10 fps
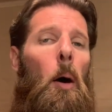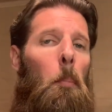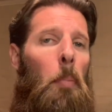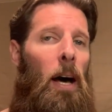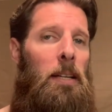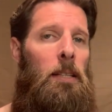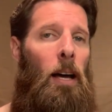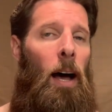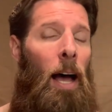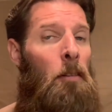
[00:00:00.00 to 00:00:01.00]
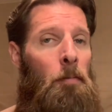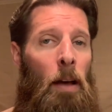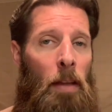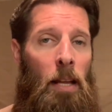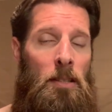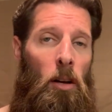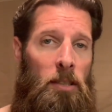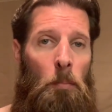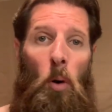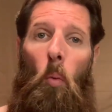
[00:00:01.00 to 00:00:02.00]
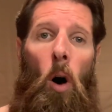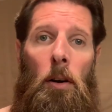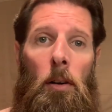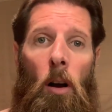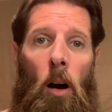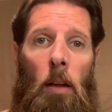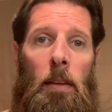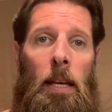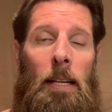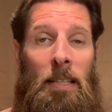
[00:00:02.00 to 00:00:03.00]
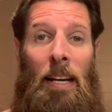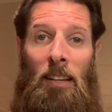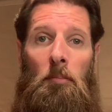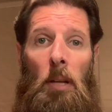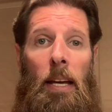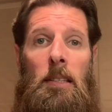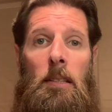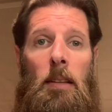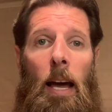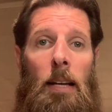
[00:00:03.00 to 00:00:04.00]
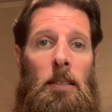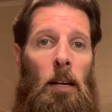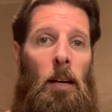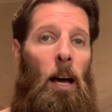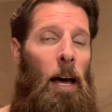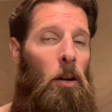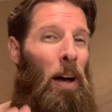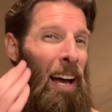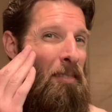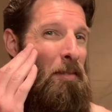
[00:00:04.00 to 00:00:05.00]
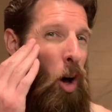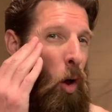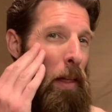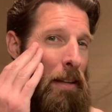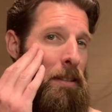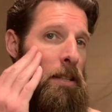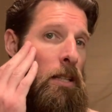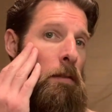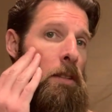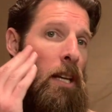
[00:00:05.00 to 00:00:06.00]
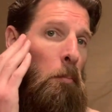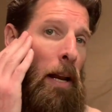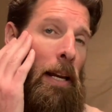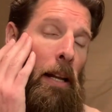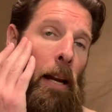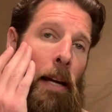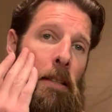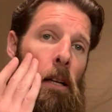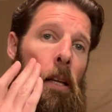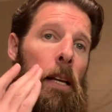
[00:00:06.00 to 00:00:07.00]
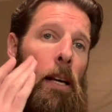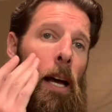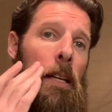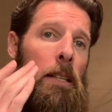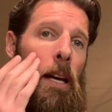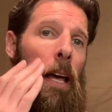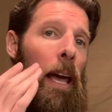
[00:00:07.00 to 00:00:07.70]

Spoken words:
But I have found that as long as I put water on the executive blades, that I don't have all that sensitive skin, but I get a nice clean cut.